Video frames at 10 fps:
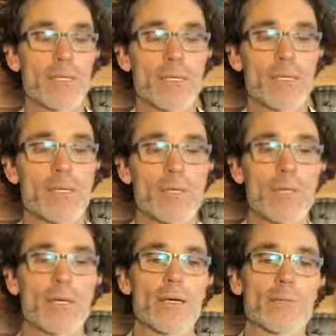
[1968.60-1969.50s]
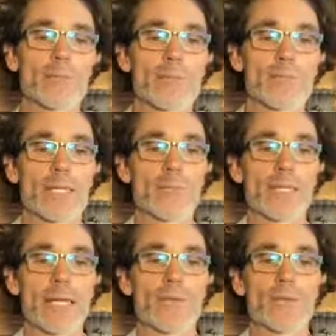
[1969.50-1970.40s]
know that sometimes
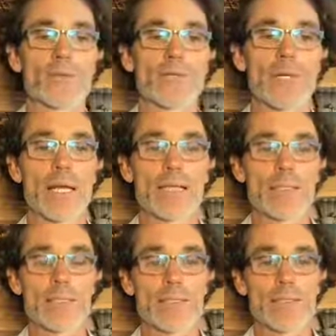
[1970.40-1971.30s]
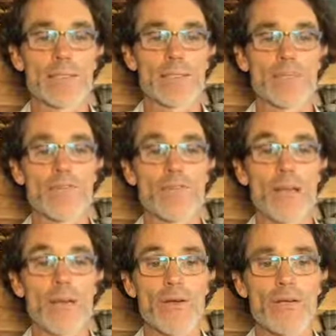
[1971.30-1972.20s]
animals react to things
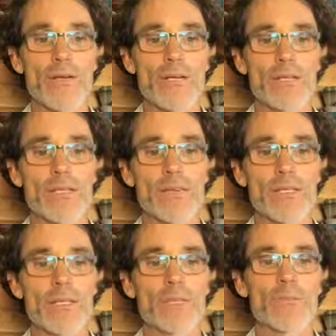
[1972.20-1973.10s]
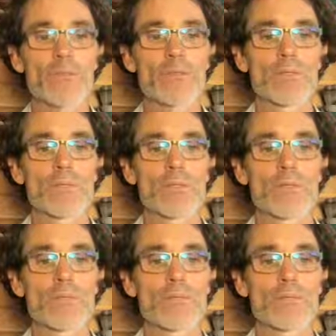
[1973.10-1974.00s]
very, very differently than humans. So
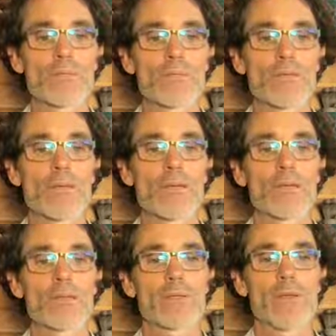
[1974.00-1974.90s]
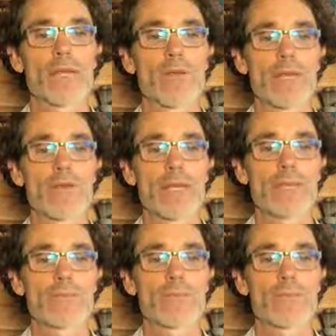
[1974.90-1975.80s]
sorry, I don't have an
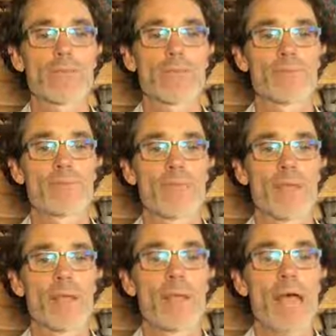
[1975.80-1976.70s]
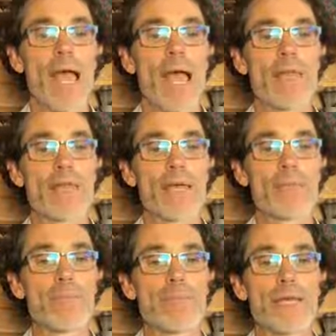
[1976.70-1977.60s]
answer. And
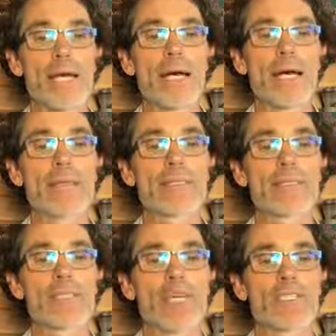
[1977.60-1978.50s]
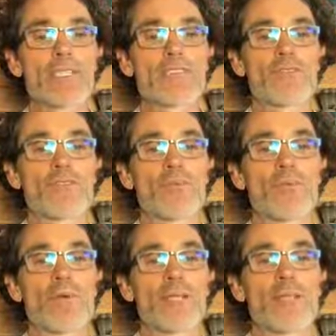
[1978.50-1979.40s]
then Mia, any suggestions for
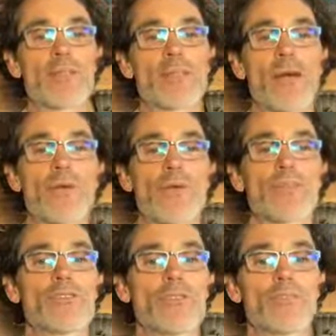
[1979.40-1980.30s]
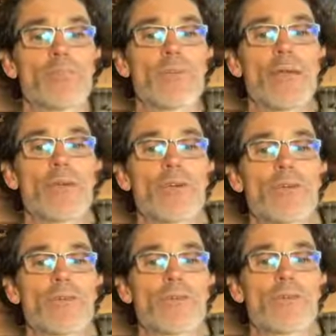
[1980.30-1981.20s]
supporting the thyroid, adrenals,
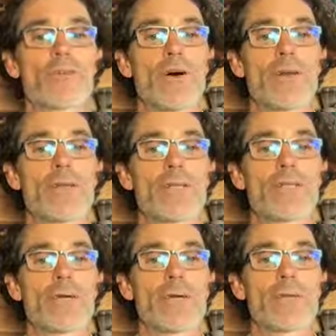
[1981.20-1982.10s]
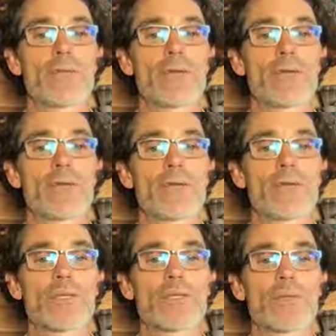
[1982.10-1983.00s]
pancreas during the holiday time,
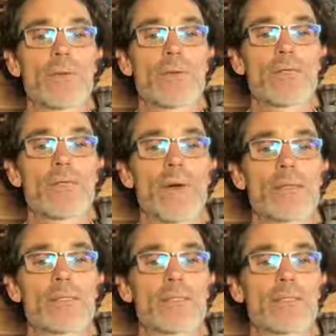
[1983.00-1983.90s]
including spices to